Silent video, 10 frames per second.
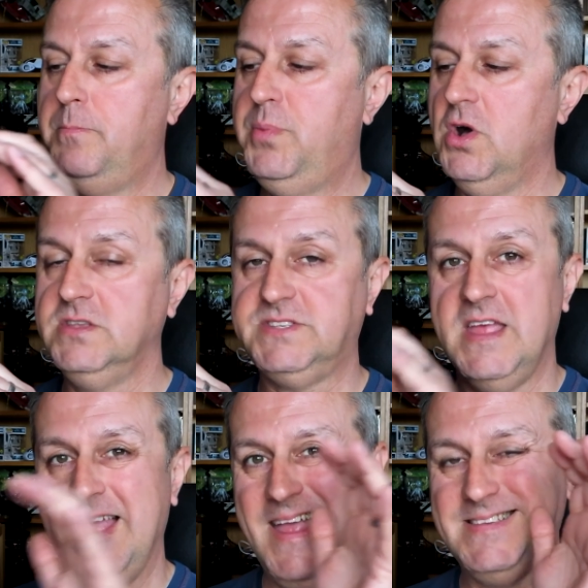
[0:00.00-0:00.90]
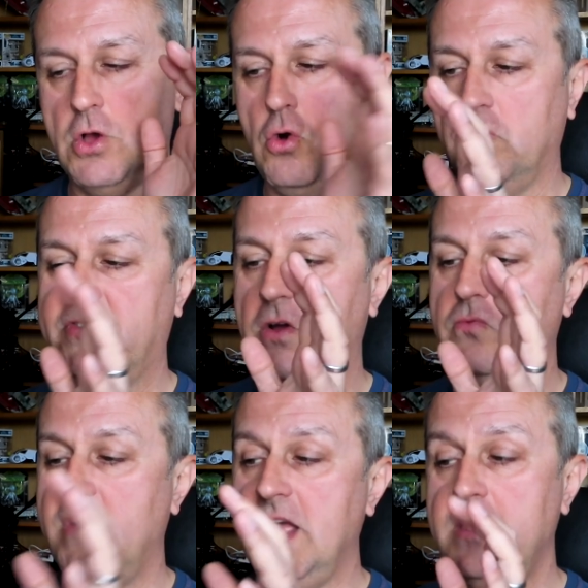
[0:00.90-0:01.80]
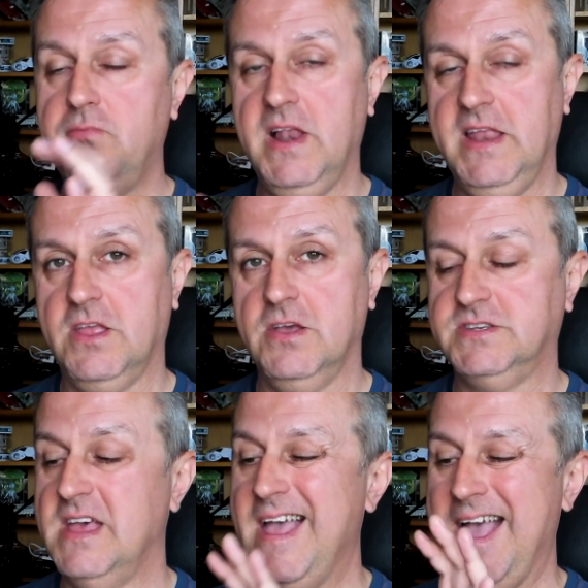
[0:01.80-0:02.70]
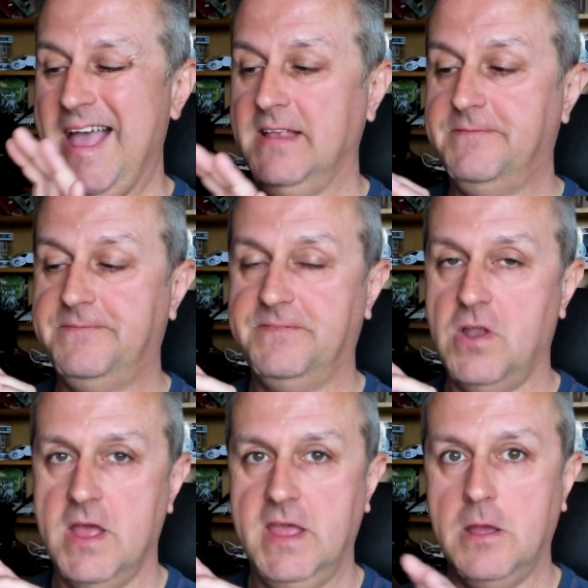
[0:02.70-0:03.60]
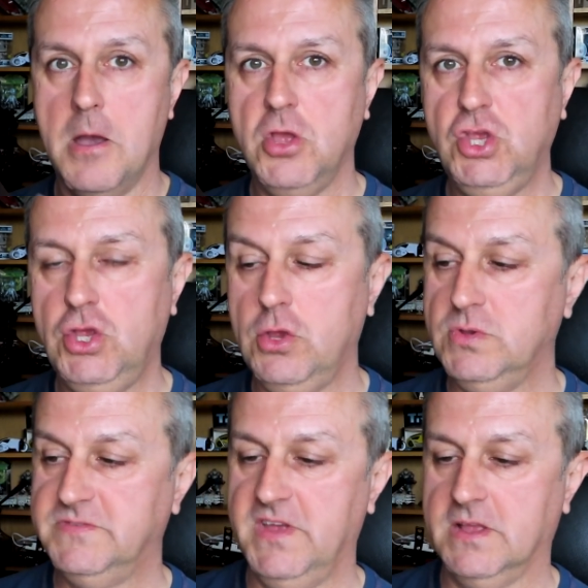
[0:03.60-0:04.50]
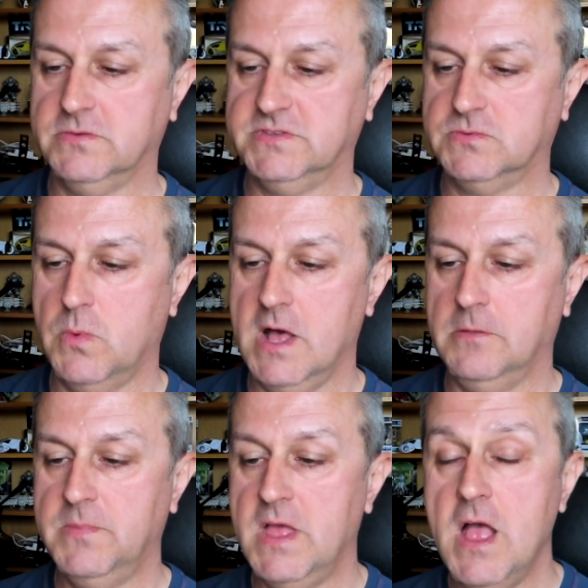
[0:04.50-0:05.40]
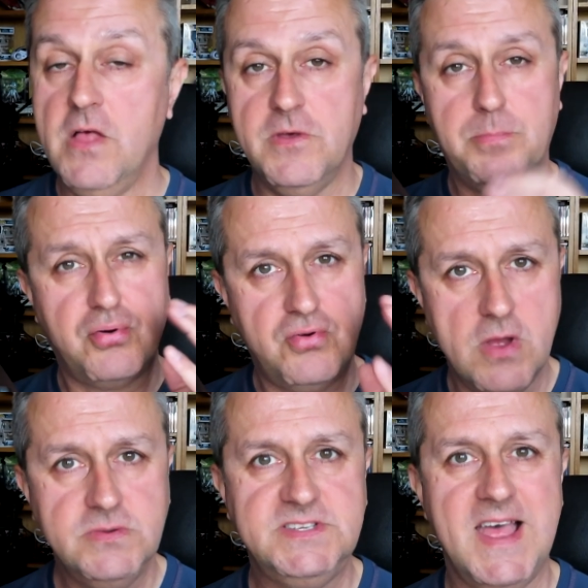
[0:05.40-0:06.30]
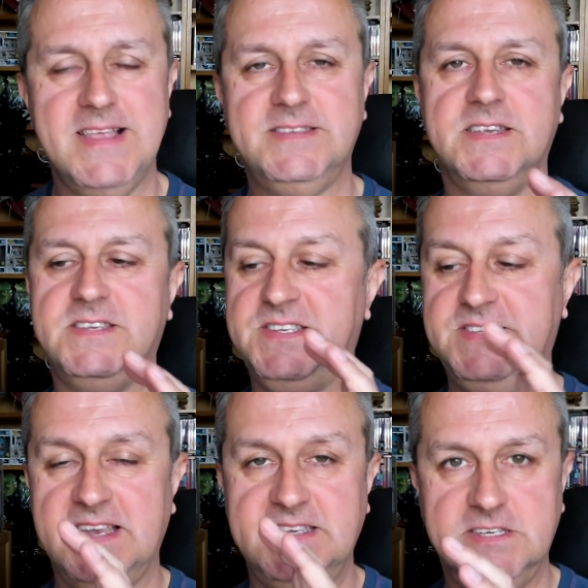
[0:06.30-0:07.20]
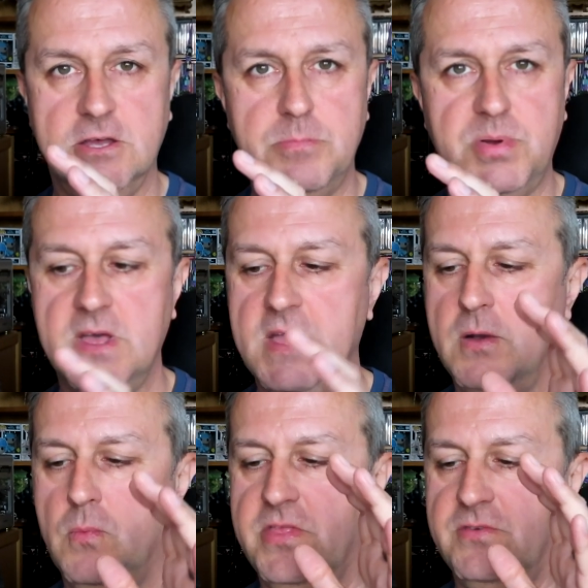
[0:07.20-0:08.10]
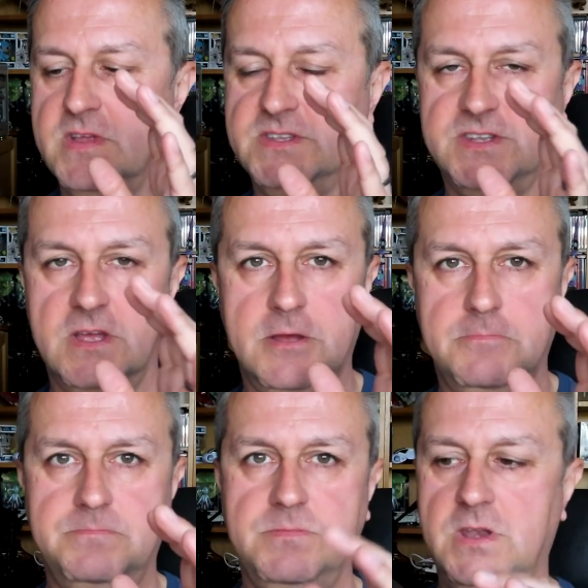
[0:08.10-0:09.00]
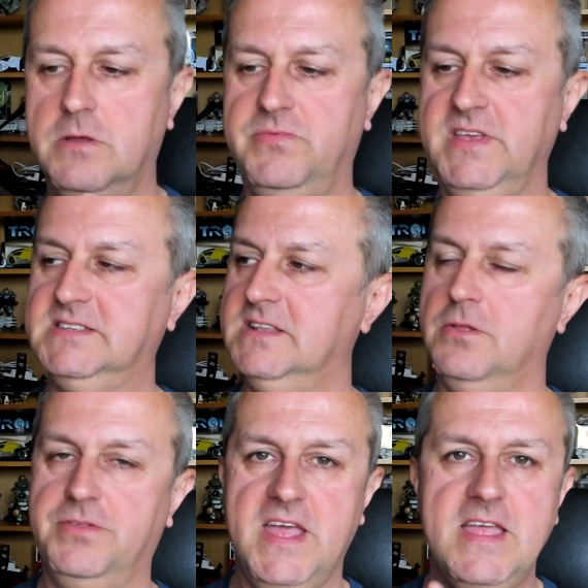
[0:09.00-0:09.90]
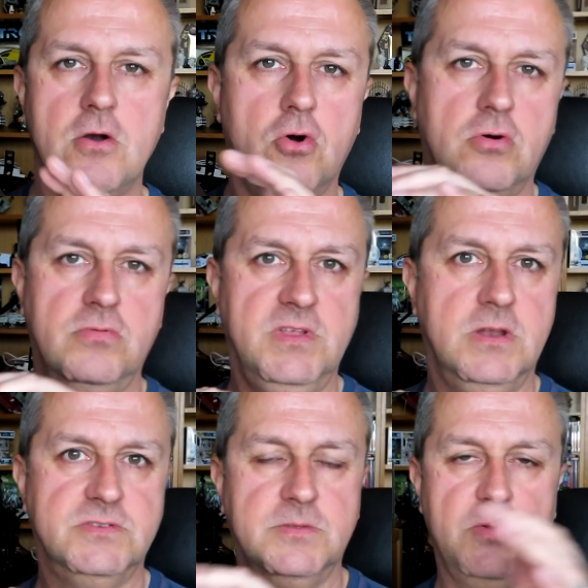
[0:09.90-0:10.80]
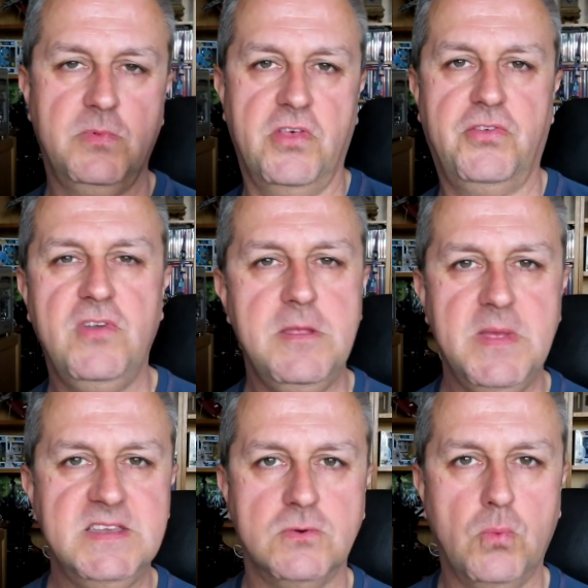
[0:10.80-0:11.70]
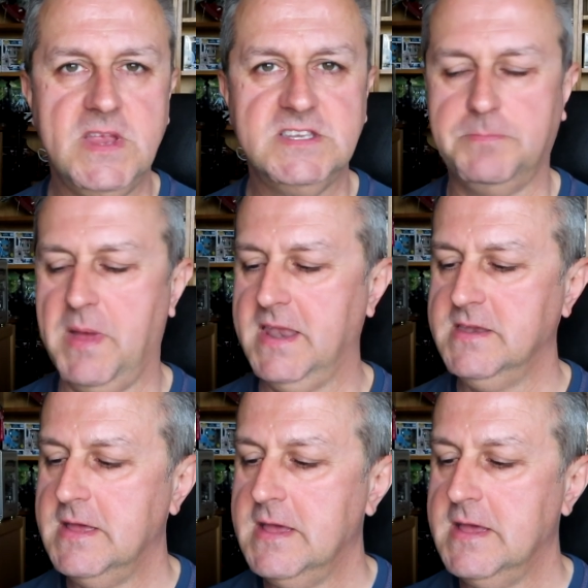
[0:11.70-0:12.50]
but it's also really, really good at flying huge vehicles as well. The process to set it up, whether it's a you know this little thing or you know something with a three meter wingspan,